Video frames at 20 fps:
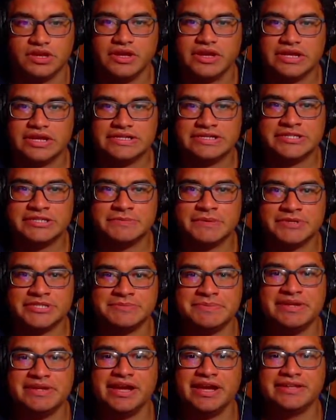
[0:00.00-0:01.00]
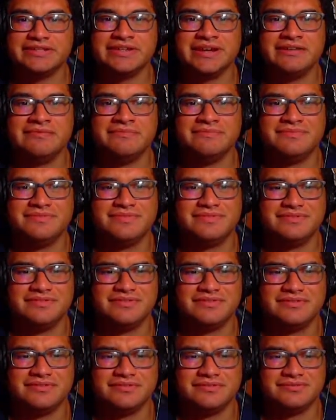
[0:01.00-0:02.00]
Is it supposed to be nighttime?
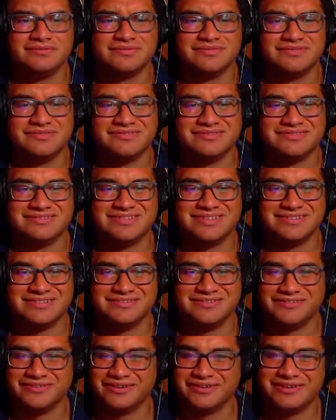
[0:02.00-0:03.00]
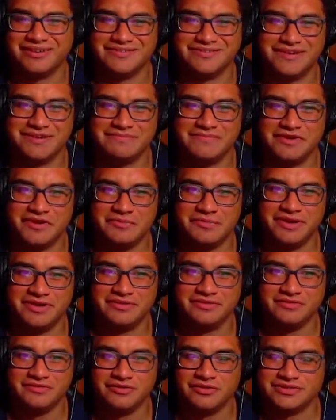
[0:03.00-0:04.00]
Oh, it doesn't look like nighttime. Never mind.
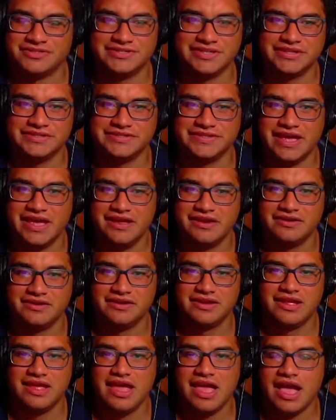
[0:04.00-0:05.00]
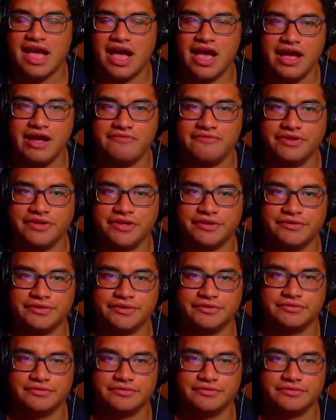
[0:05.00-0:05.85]
Or sunset. I really don't know.